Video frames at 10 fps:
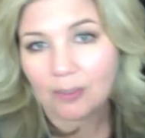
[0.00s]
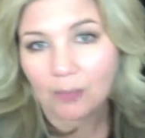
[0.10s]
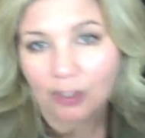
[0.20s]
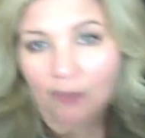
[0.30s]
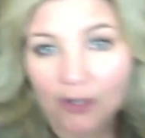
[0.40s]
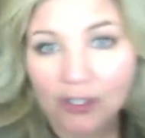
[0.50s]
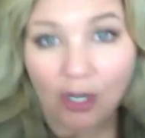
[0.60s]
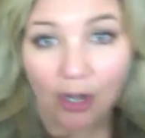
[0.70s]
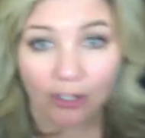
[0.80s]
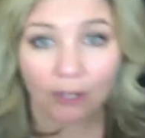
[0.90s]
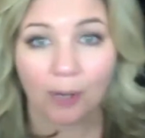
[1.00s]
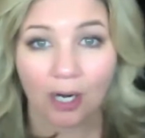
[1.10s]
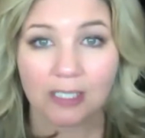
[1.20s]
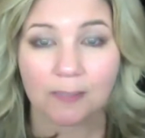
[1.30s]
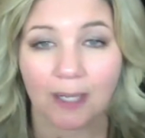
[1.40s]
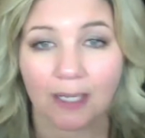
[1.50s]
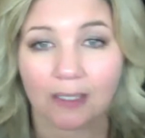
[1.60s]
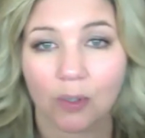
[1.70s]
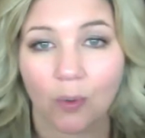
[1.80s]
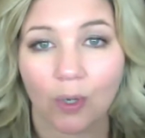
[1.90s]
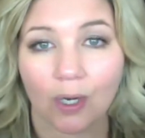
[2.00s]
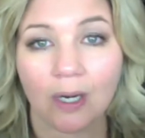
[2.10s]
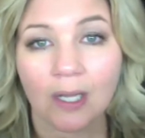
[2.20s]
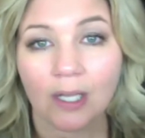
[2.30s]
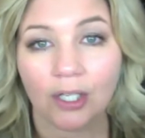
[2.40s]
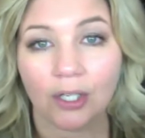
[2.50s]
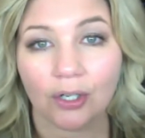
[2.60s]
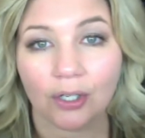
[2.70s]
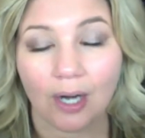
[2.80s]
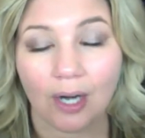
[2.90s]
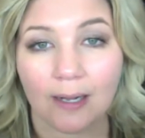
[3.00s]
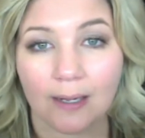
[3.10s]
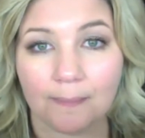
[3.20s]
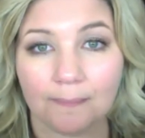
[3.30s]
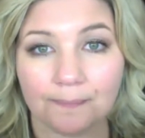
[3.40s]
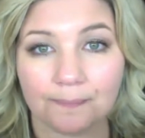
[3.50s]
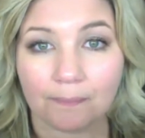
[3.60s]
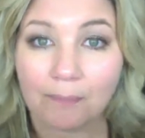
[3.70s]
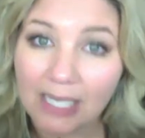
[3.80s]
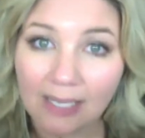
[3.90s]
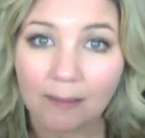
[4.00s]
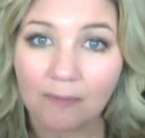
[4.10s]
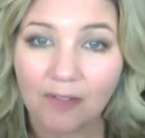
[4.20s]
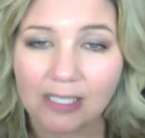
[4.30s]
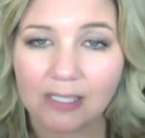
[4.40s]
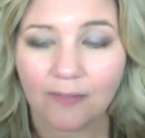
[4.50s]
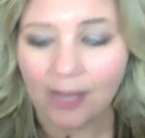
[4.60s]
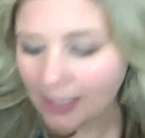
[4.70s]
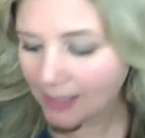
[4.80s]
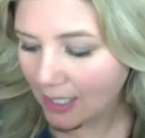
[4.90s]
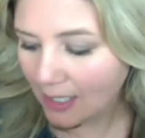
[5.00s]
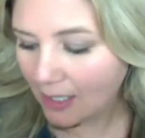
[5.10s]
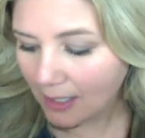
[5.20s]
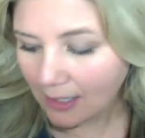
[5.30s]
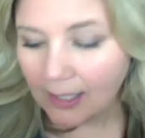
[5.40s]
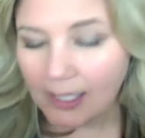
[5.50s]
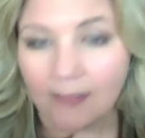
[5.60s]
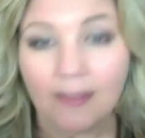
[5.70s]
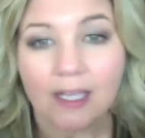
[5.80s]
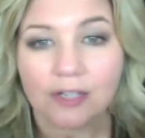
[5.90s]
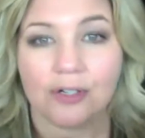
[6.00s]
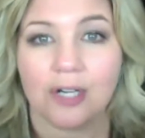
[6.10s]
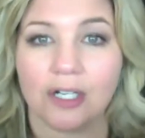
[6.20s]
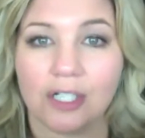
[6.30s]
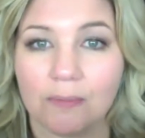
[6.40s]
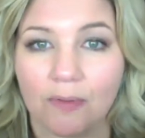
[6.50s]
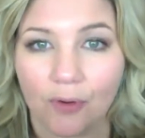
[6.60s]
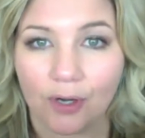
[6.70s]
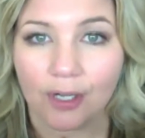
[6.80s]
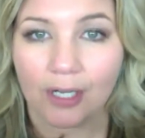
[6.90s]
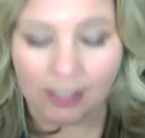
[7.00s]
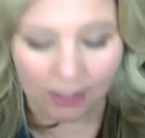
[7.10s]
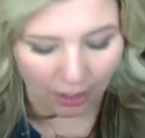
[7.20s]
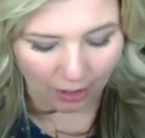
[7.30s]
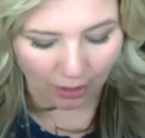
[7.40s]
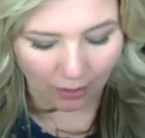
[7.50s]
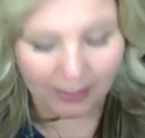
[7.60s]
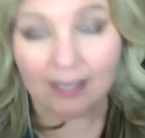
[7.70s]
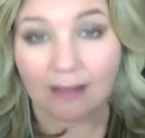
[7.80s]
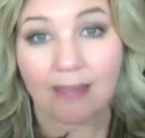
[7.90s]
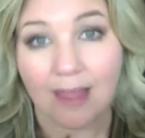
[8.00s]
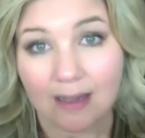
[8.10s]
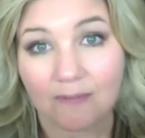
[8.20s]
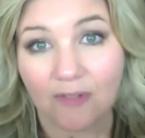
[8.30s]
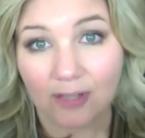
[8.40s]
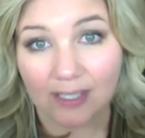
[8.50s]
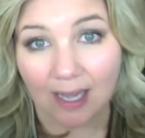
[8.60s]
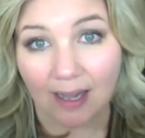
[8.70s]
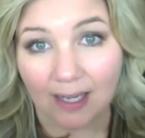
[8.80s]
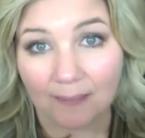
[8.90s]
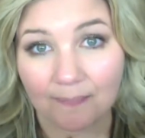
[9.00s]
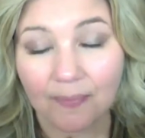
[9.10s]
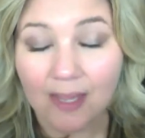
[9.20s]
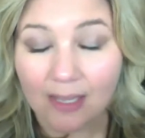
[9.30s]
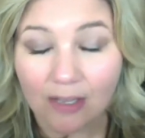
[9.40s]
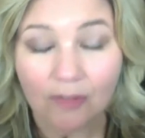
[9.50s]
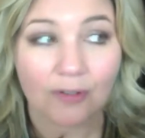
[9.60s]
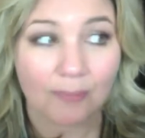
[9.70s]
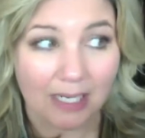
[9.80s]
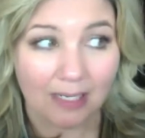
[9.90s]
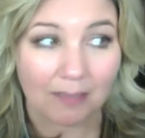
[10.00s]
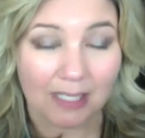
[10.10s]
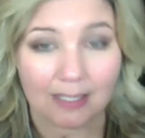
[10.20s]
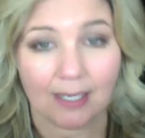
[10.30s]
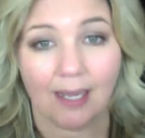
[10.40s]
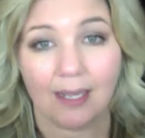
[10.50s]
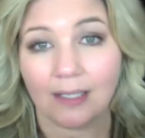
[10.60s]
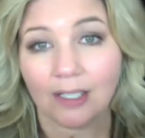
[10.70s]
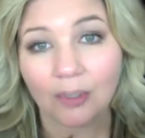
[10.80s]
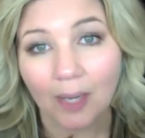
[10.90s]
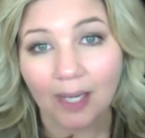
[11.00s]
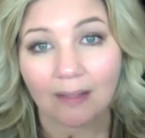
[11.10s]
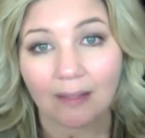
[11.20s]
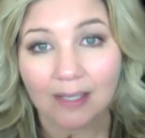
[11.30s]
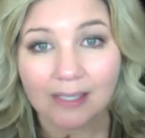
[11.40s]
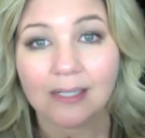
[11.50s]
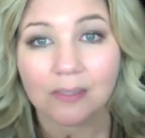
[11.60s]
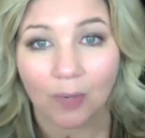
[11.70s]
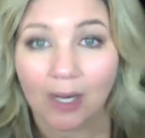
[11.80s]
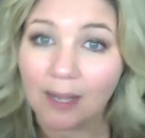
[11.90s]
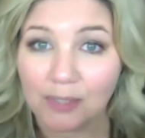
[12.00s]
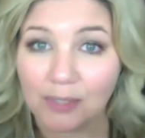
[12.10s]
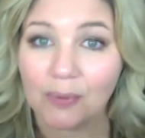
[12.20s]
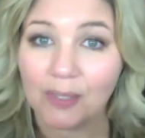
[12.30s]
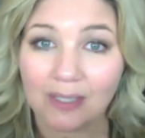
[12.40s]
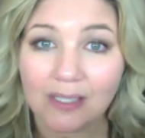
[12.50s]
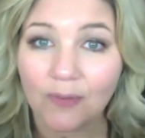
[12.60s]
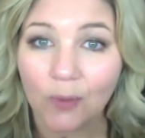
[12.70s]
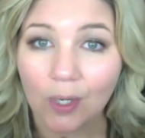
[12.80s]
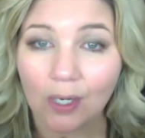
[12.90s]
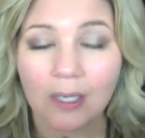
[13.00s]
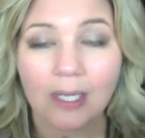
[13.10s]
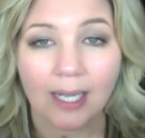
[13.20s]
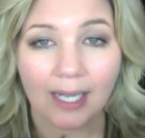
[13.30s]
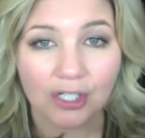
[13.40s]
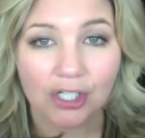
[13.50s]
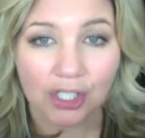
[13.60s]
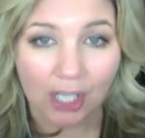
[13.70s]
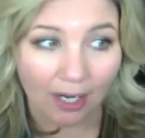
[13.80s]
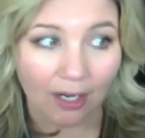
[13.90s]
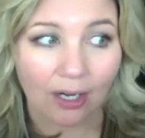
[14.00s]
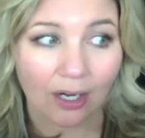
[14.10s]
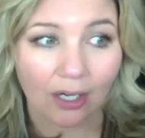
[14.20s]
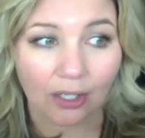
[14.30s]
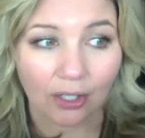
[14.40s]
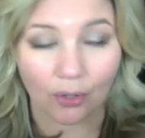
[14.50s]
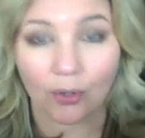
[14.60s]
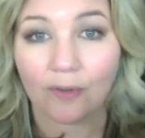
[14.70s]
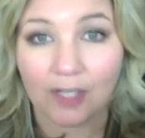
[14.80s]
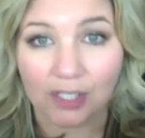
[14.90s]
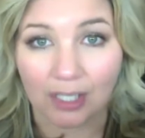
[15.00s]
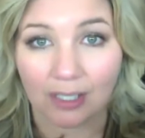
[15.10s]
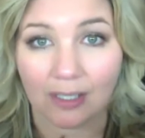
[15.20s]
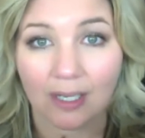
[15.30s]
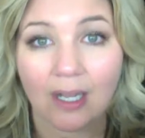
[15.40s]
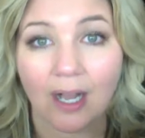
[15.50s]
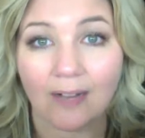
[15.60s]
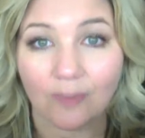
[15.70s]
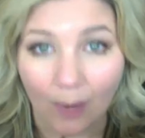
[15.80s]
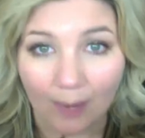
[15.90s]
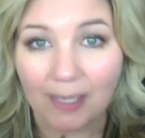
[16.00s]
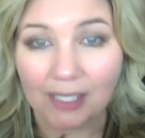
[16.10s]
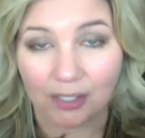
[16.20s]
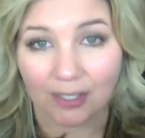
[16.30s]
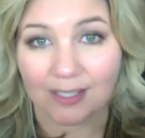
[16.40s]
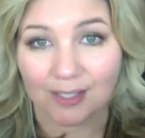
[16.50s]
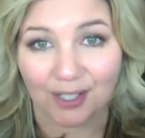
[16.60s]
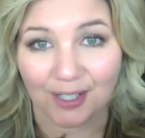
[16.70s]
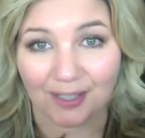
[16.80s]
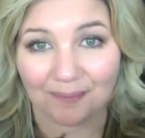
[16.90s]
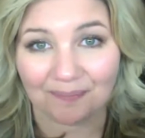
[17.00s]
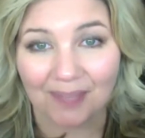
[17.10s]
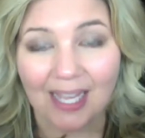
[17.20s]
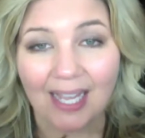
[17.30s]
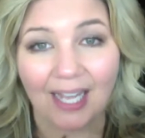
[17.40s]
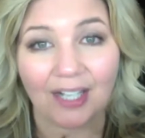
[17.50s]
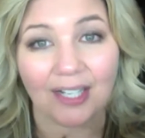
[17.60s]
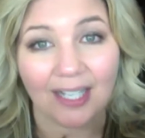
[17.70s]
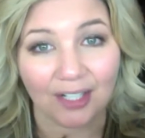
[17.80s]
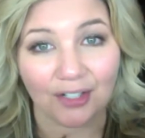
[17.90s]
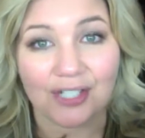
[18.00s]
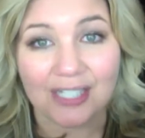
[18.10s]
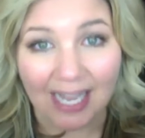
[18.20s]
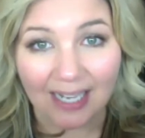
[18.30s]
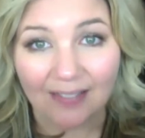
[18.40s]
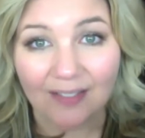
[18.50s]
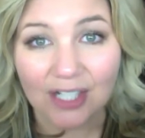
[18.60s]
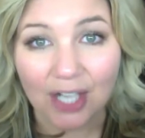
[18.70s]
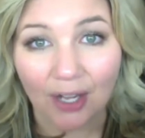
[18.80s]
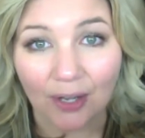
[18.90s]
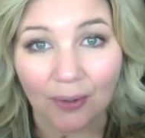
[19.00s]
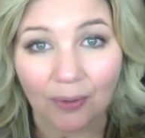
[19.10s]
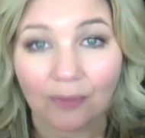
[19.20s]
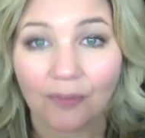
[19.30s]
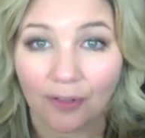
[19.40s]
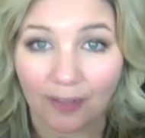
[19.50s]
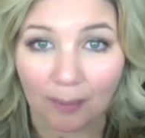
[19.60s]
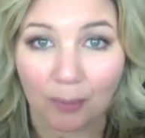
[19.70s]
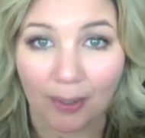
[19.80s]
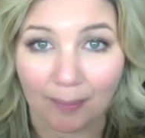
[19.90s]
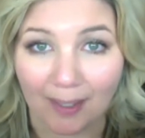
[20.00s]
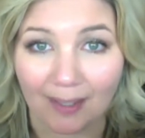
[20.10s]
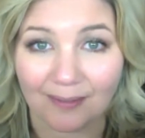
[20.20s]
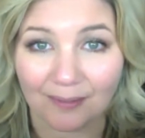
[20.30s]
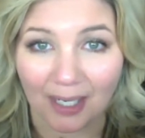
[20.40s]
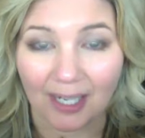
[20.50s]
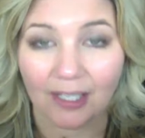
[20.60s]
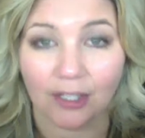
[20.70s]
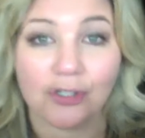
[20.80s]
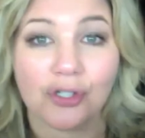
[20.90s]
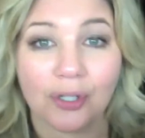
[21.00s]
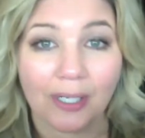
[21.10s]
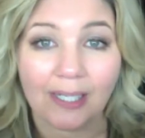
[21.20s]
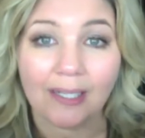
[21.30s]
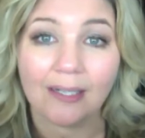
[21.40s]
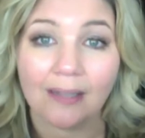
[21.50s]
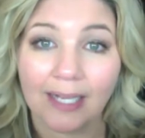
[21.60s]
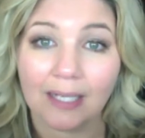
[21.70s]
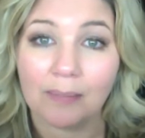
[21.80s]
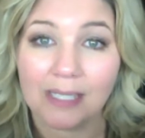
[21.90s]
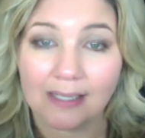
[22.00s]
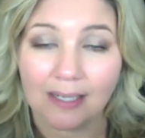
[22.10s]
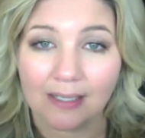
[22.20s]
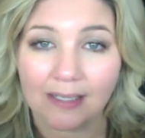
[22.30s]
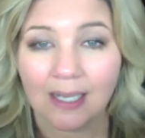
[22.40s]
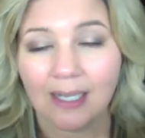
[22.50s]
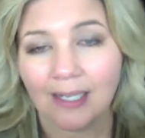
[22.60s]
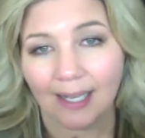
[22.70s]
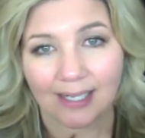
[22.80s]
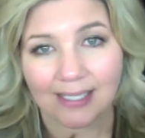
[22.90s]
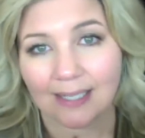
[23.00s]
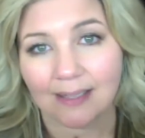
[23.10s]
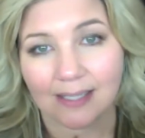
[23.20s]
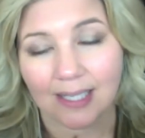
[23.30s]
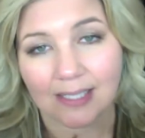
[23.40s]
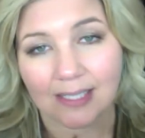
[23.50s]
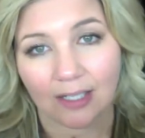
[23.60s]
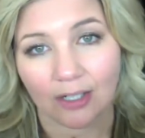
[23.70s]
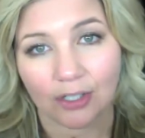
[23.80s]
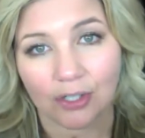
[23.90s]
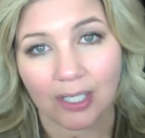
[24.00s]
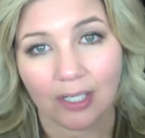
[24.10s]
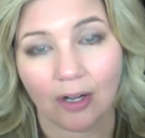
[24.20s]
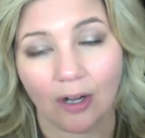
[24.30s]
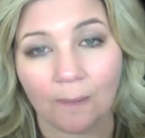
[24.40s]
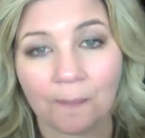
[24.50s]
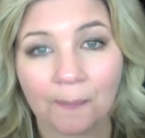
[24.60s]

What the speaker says: When you first call your prospect or you're meeting them face to face, in the introduction, before you get started, you always say, thank them for the time. Thank you for meeting me today. You know what? This is what I'm doing this for. And share your vision of what made you get started. And again, you're setting the tone for the appointment, right? You're treating it like a business. And I said this last night on a training call.